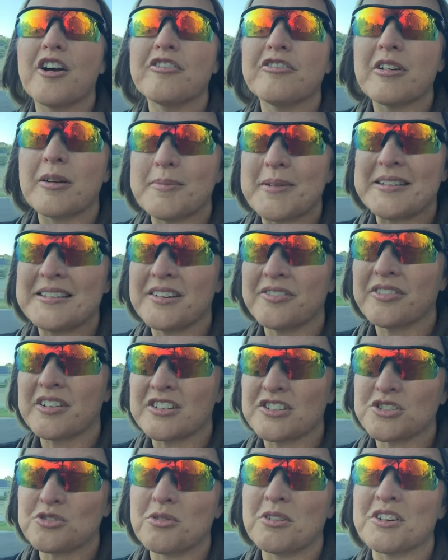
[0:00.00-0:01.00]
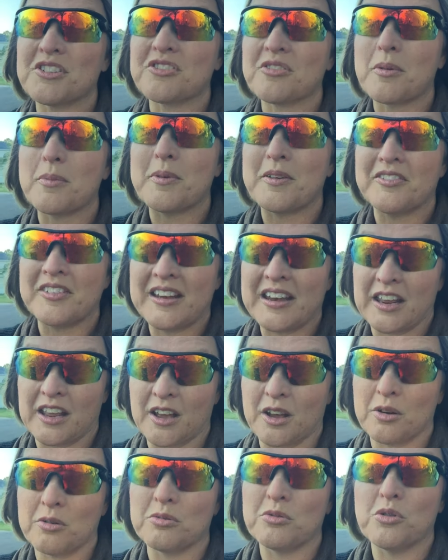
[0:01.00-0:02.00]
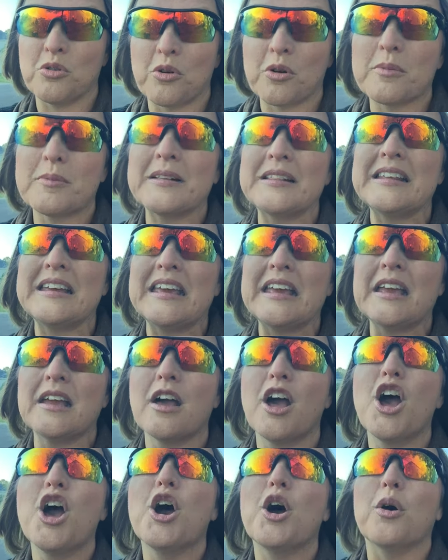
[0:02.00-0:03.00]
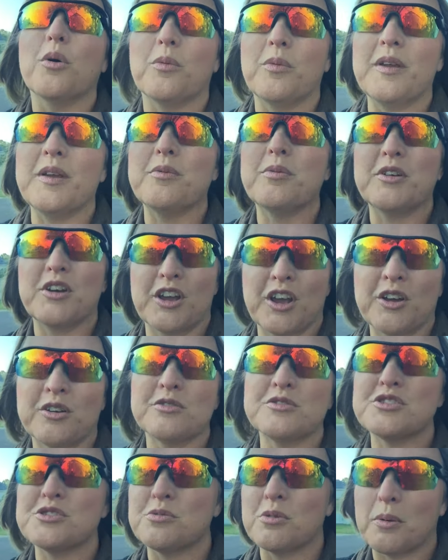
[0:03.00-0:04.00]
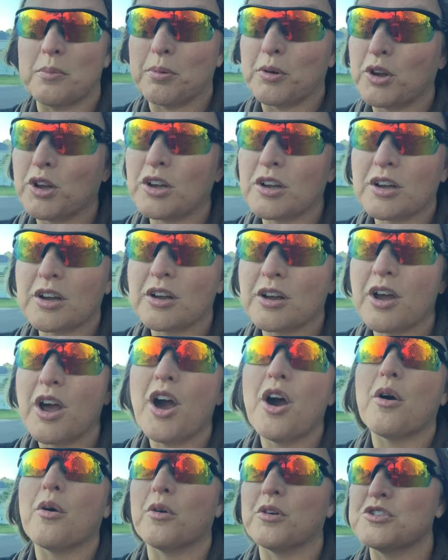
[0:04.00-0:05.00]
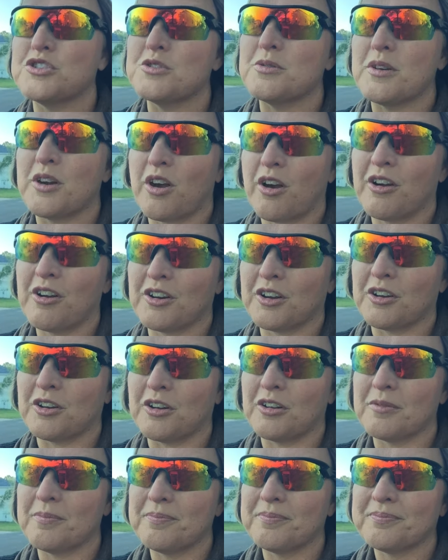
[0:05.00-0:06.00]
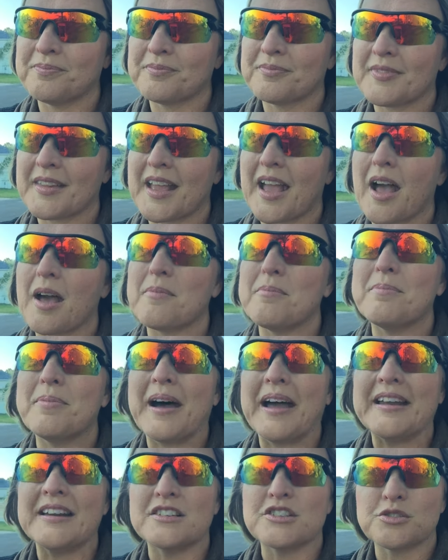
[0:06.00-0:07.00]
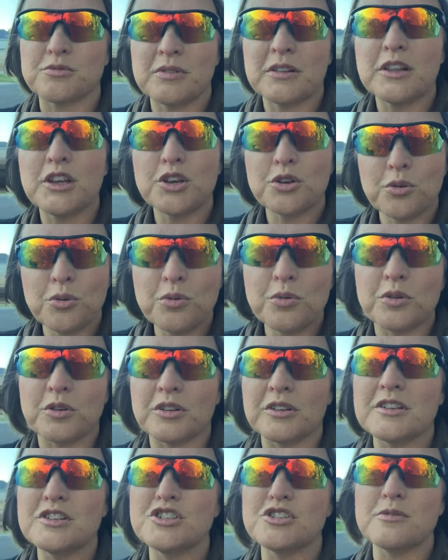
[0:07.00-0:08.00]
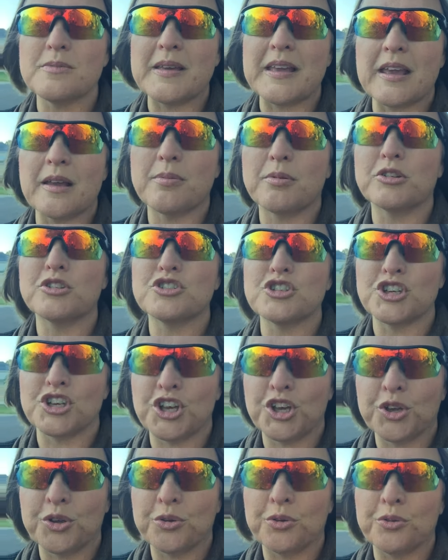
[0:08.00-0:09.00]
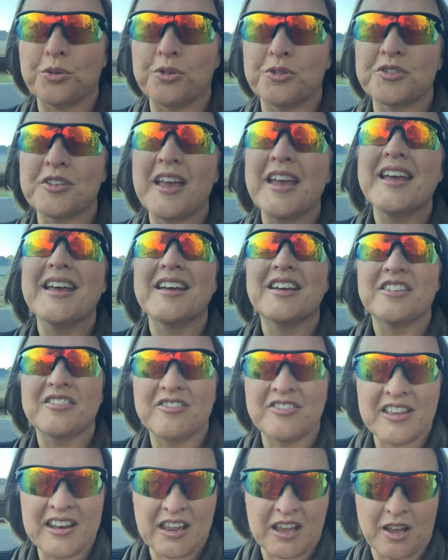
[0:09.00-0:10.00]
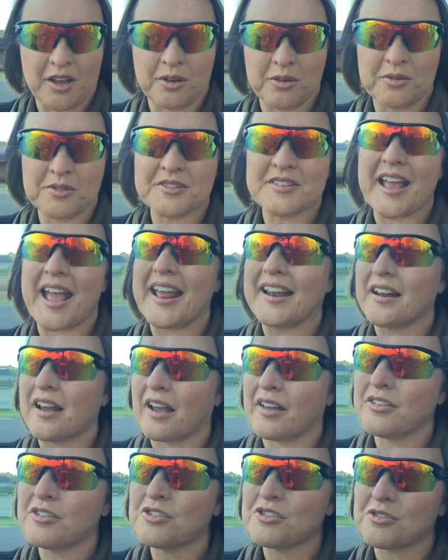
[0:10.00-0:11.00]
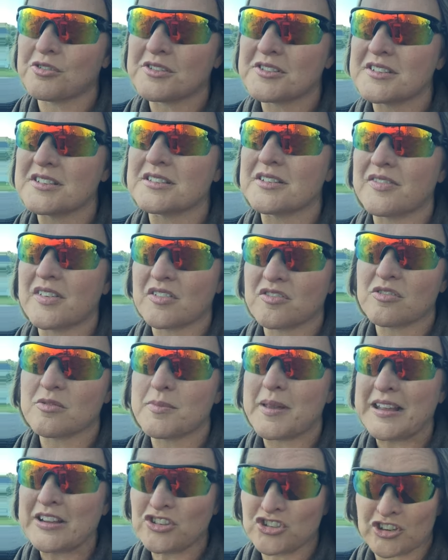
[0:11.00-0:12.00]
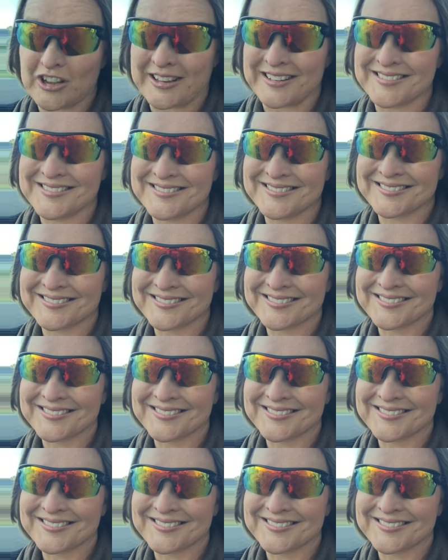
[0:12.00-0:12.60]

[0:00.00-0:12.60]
from a different source, from a video. Normally, we would go to a book or to an article, but it's really cool to be able to use videos and other sources of information